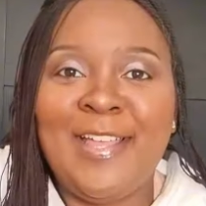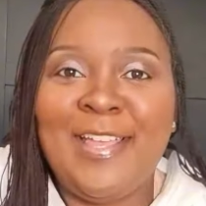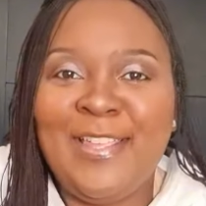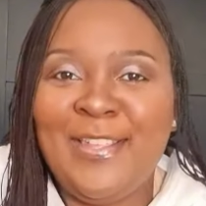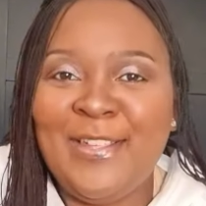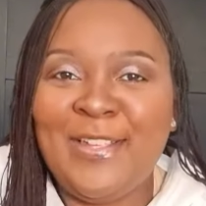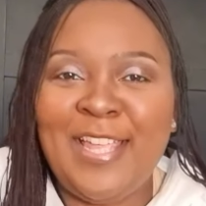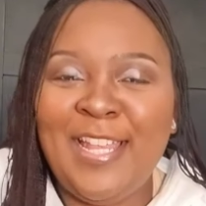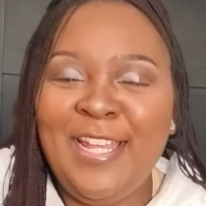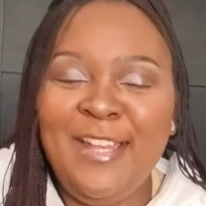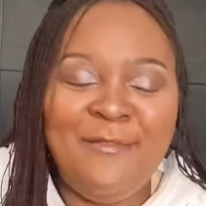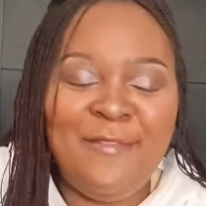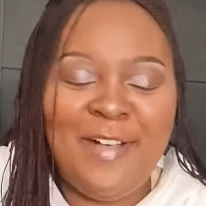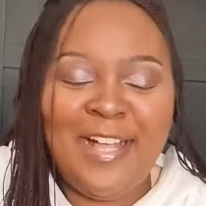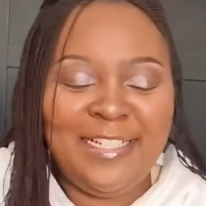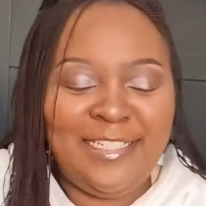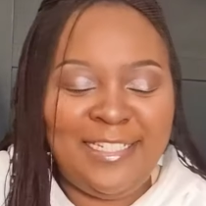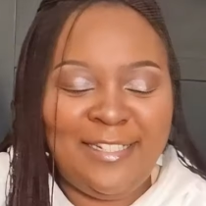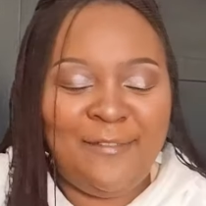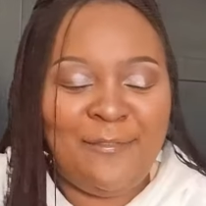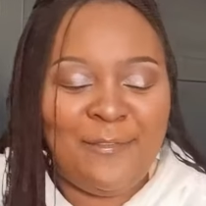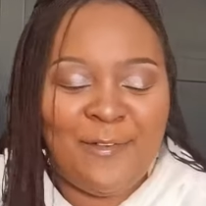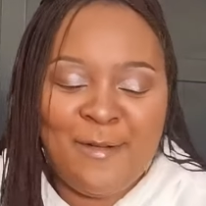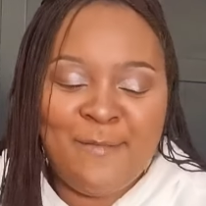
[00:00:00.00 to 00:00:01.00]
you can
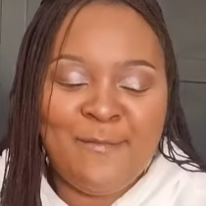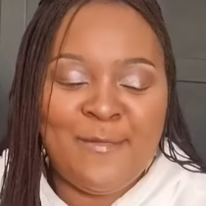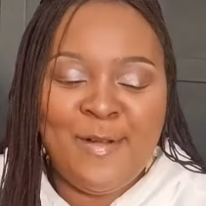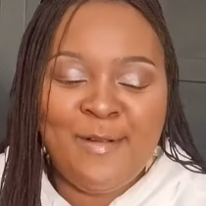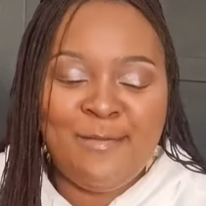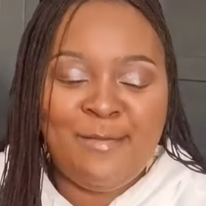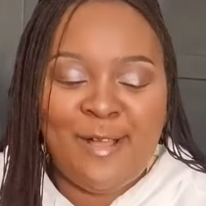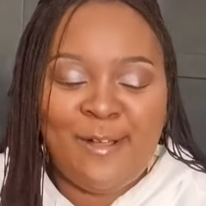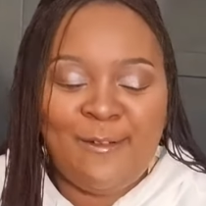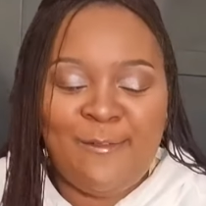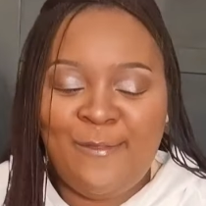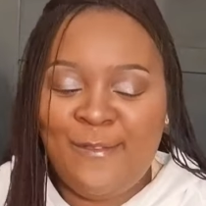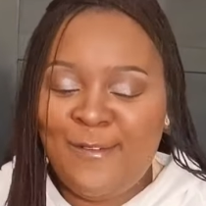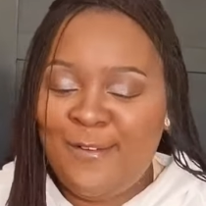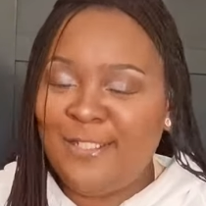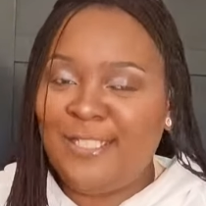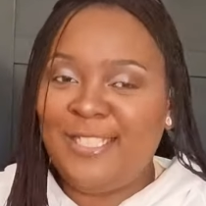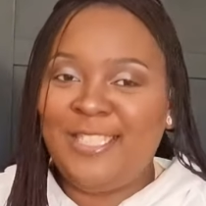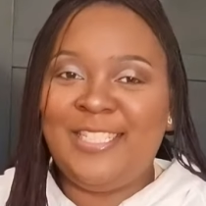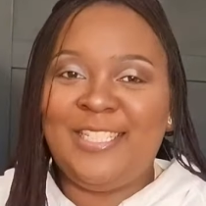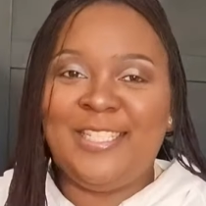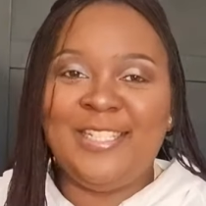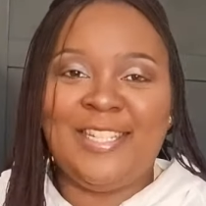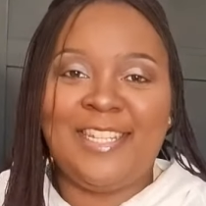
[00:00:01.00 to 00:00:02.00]
imagine from mobile
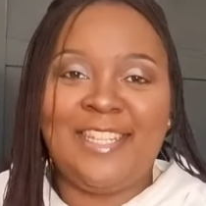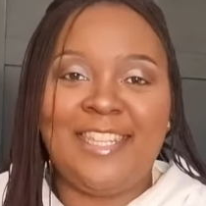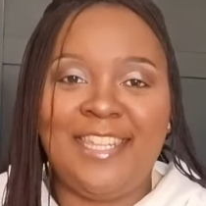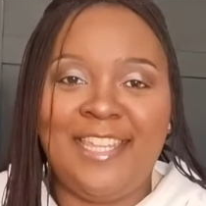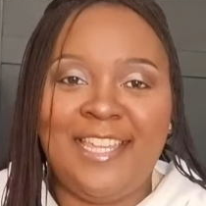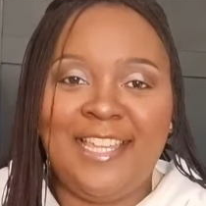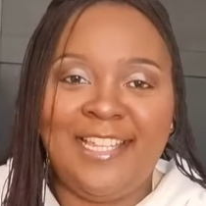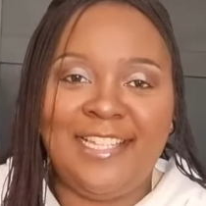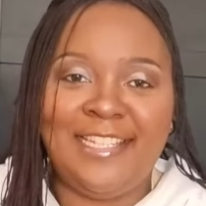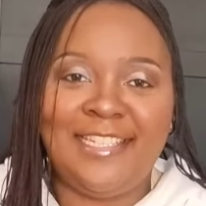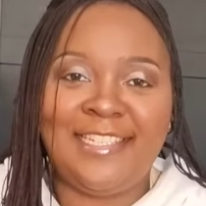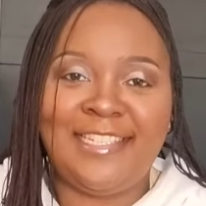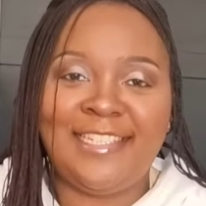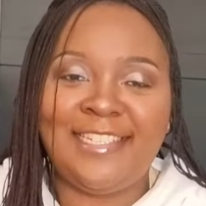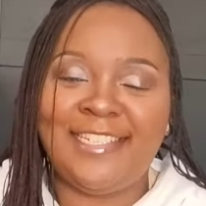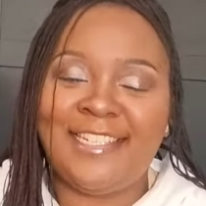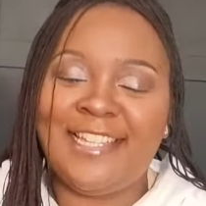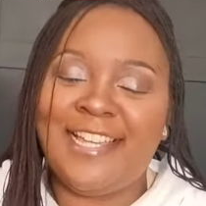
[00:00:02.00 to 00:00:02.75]
phones to this.